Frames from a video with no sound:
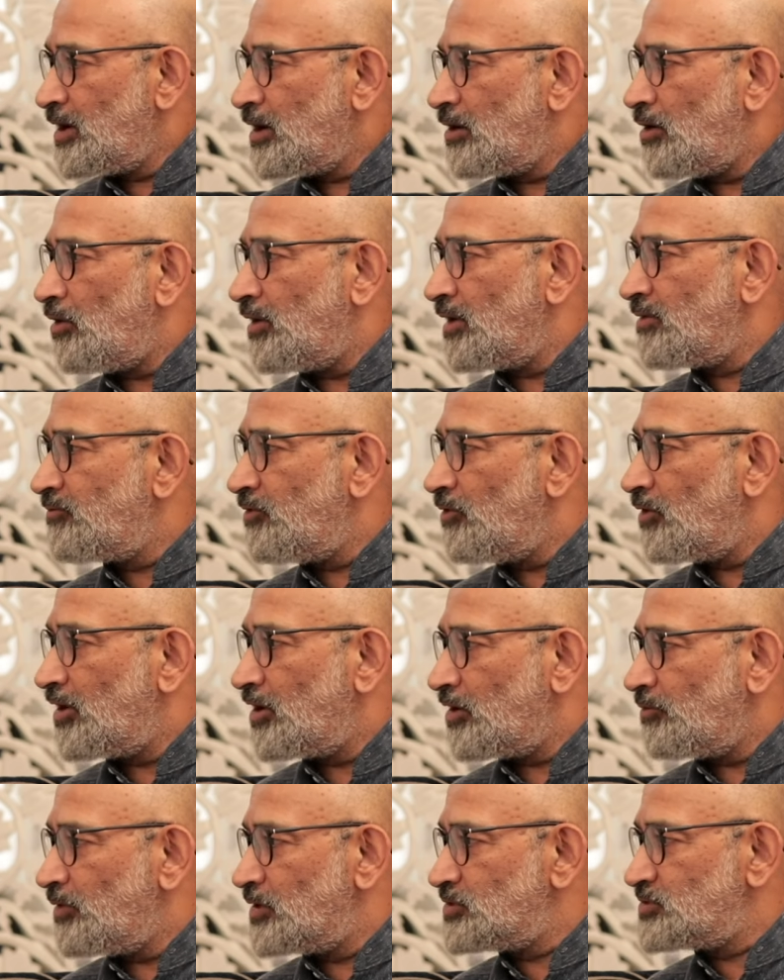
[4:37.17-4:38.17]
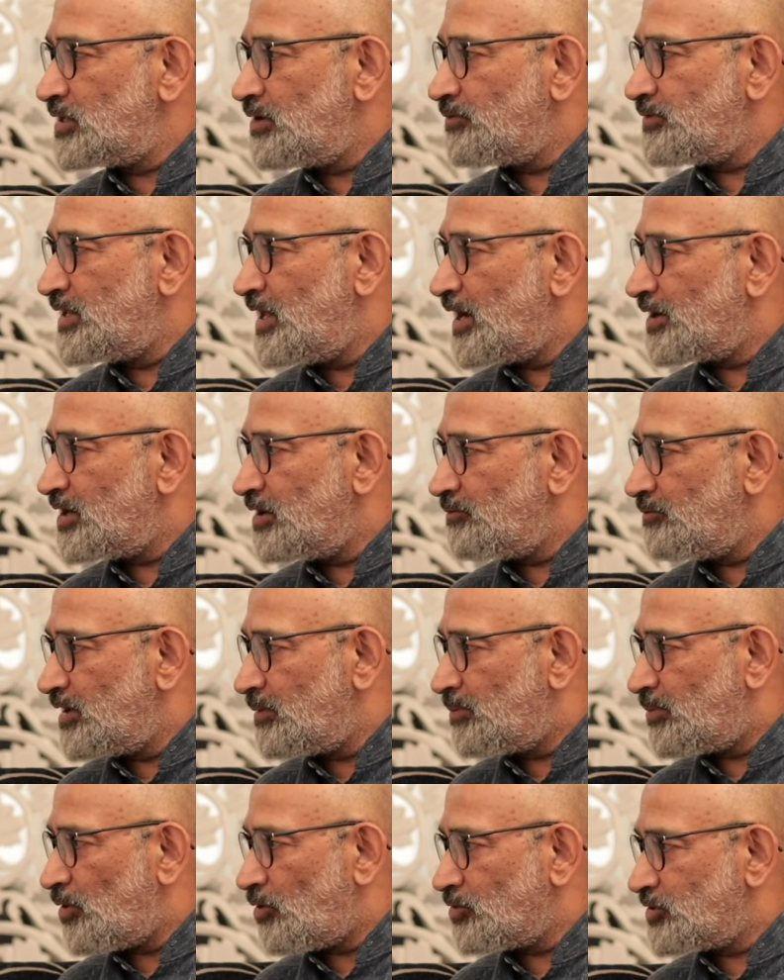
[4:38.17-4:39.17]
calling for a reversal of the
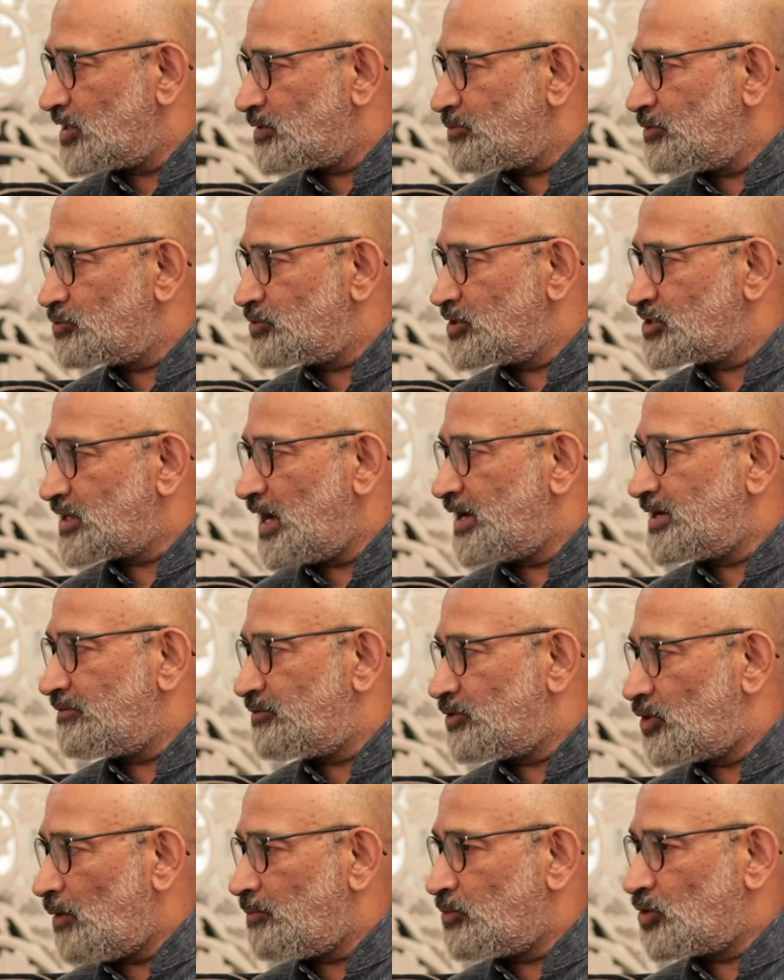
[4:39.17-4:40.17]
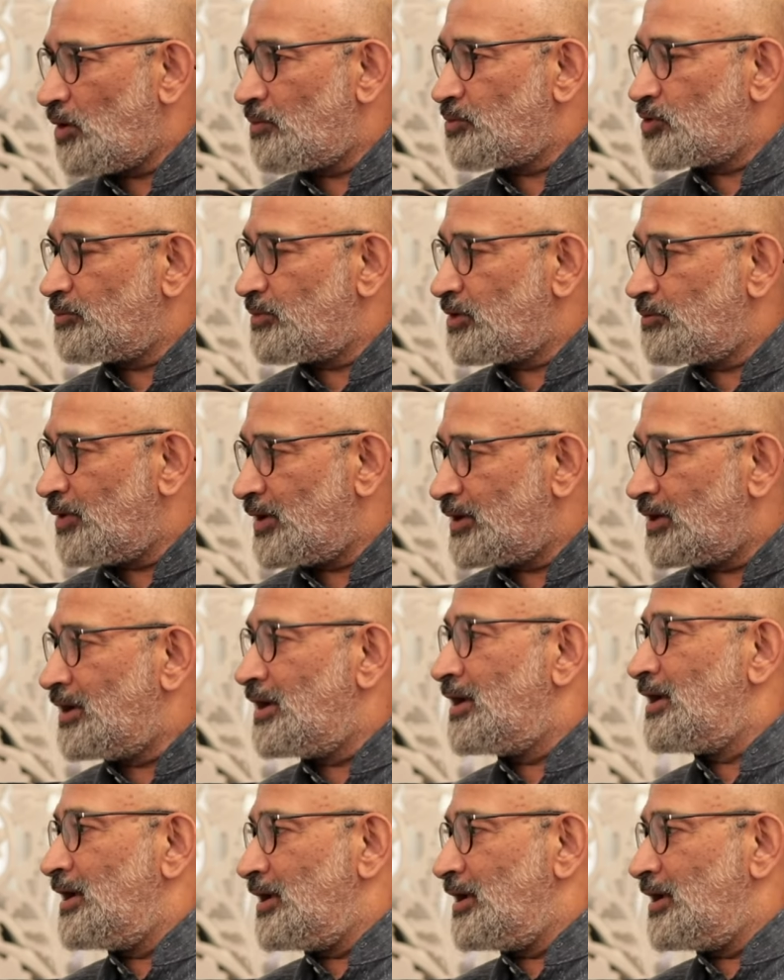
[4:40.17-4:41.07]
Agnivir project, which was kind of tom-tom to be one